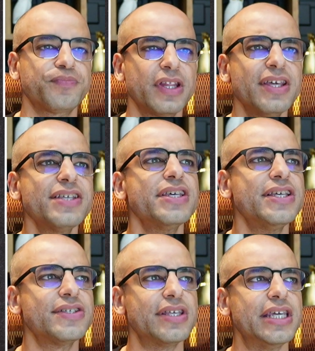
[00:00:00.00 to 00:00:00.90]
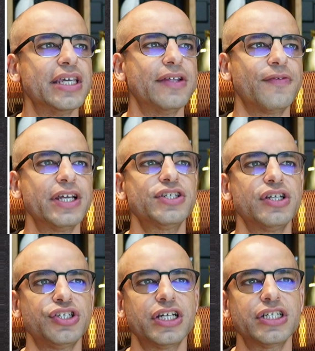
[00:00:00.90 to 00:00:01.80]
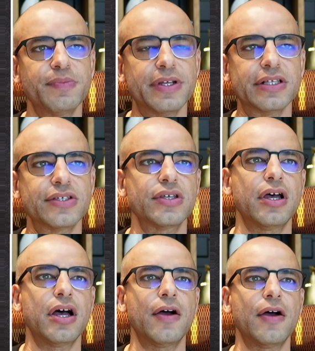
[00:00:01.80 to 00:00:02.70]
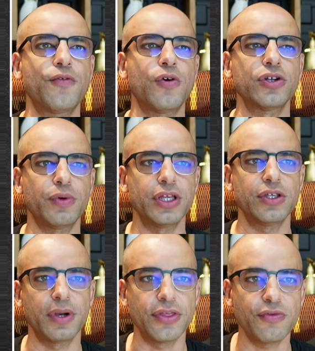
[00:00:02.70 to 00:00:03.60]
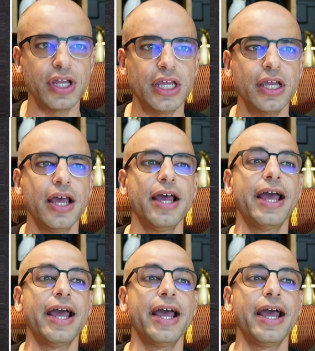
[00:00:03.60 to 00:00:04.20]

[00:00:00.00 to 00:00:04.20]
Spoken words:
this is the inflation adjustments for 2023,